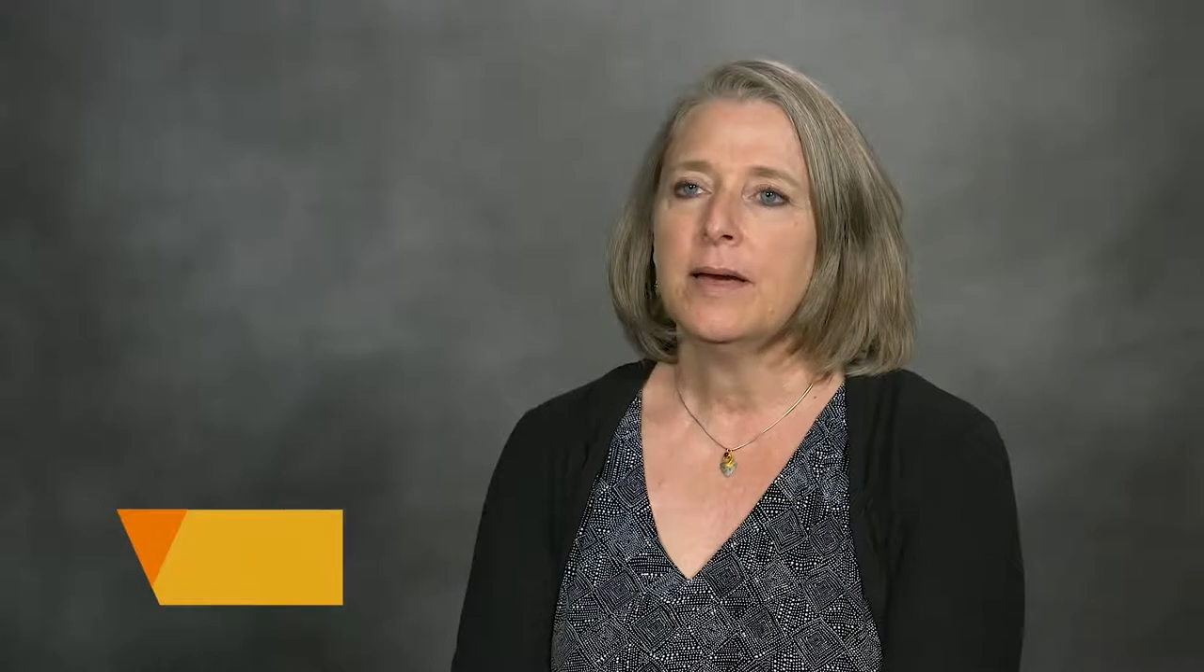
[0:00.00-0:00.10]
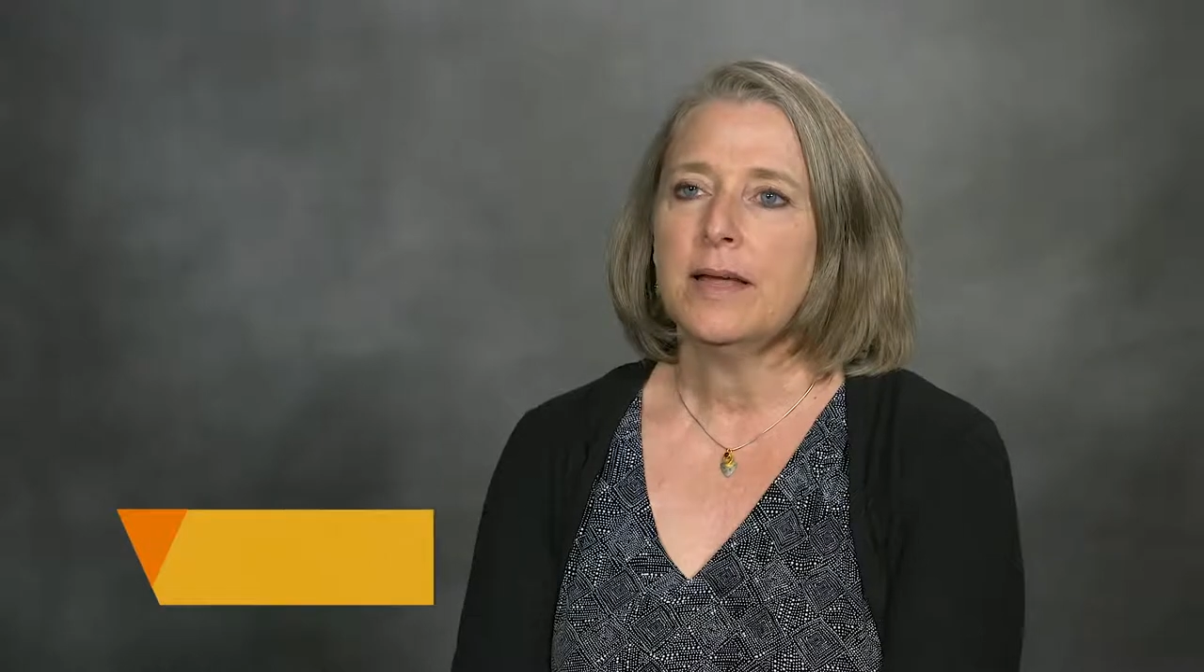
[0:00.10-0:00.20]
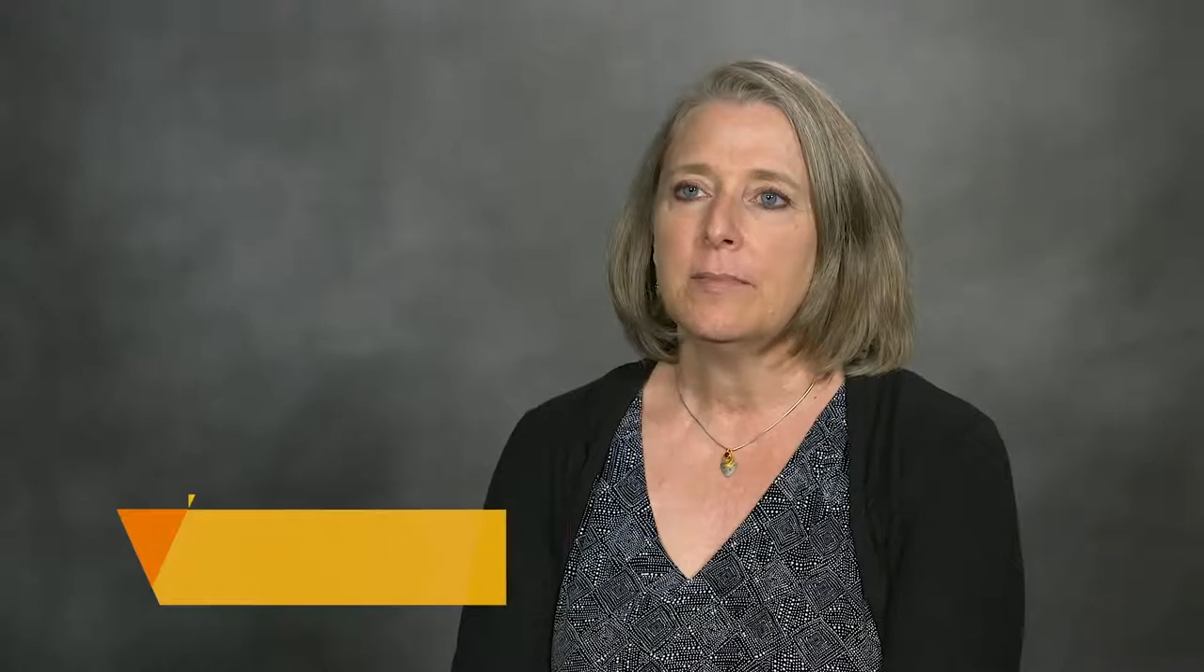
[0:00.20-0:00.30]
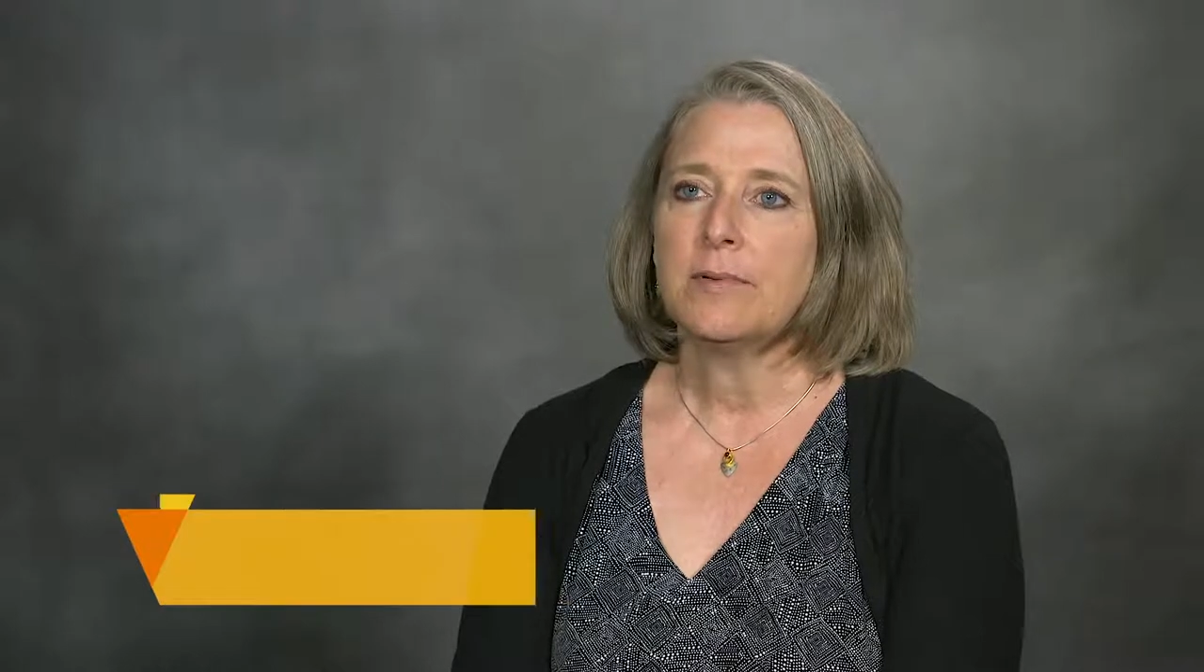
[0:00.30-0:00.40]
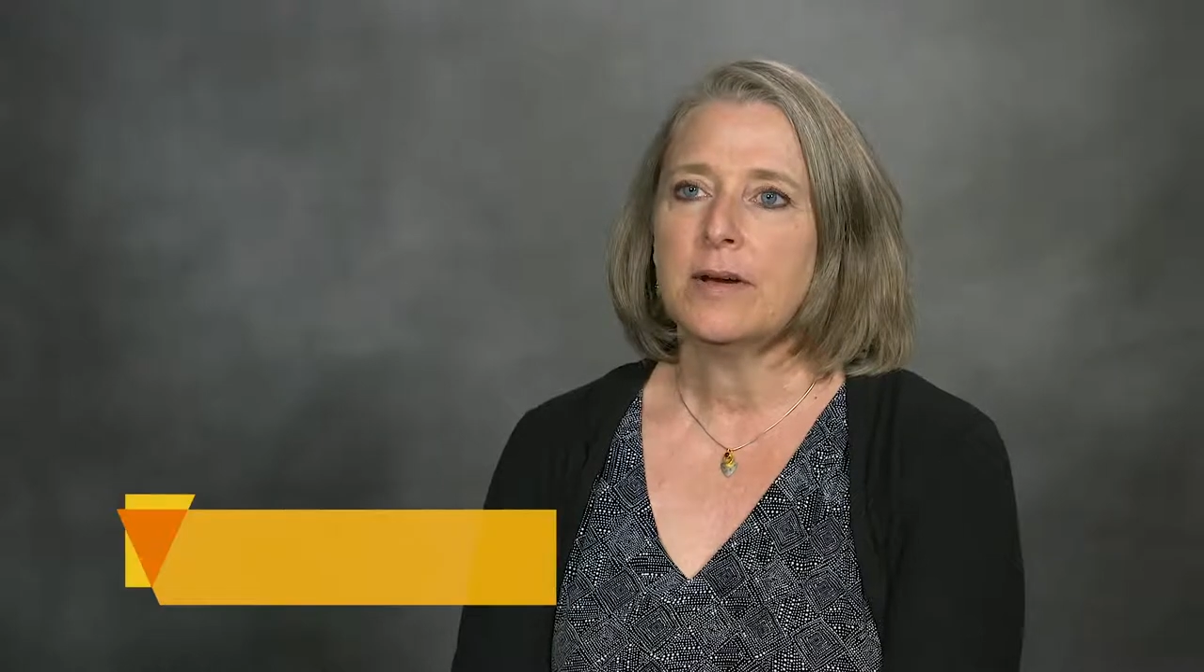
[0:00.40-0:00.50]

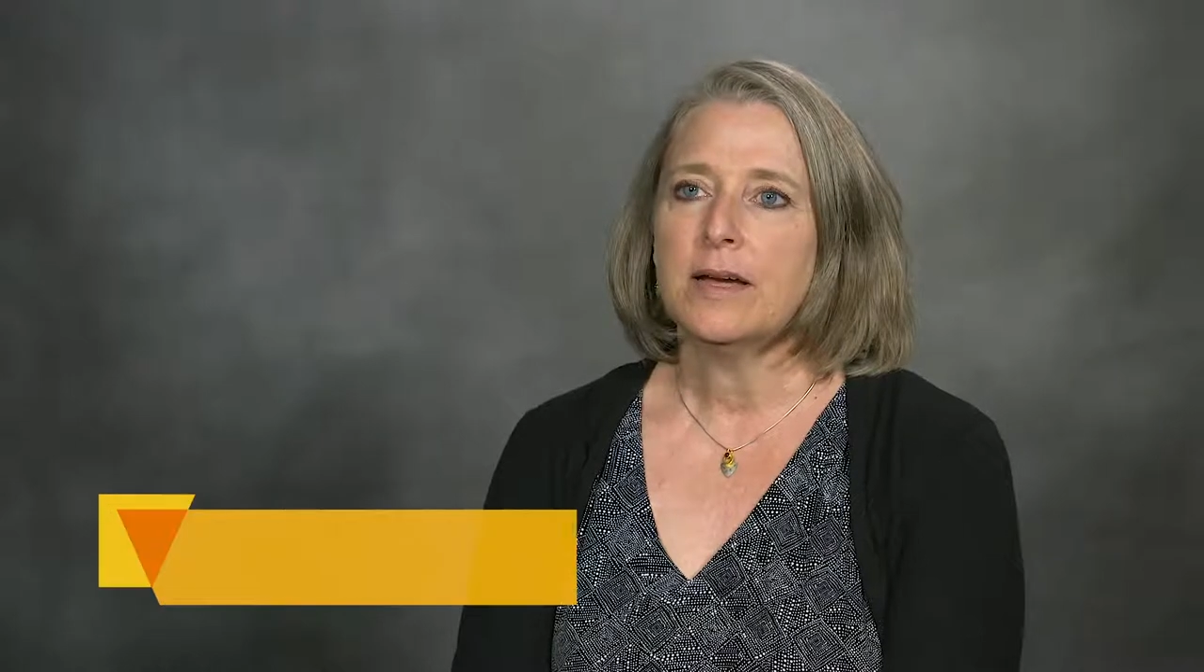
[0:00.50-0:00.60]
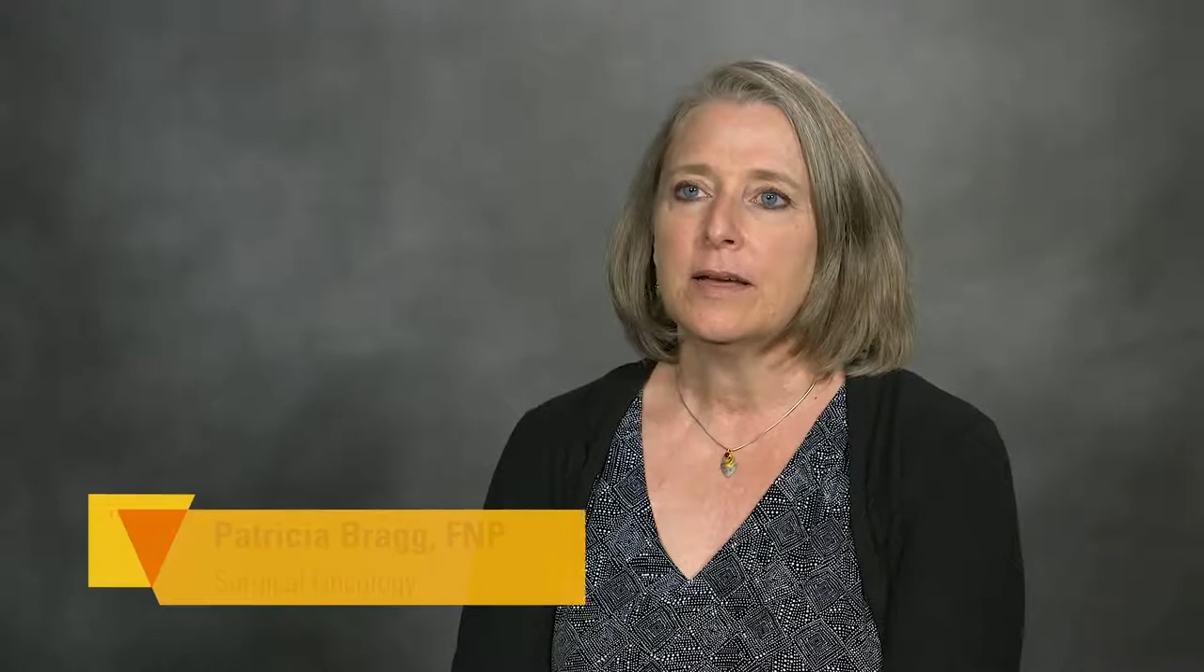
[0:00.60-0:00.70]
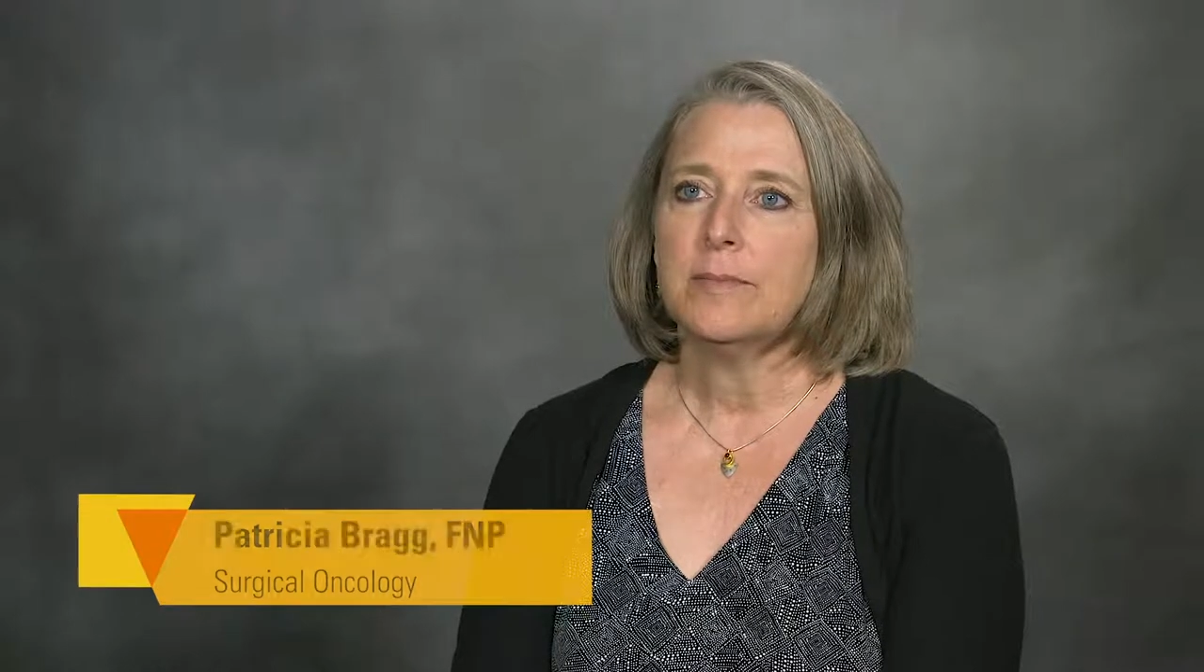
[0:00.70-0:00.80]
Patty Bragg.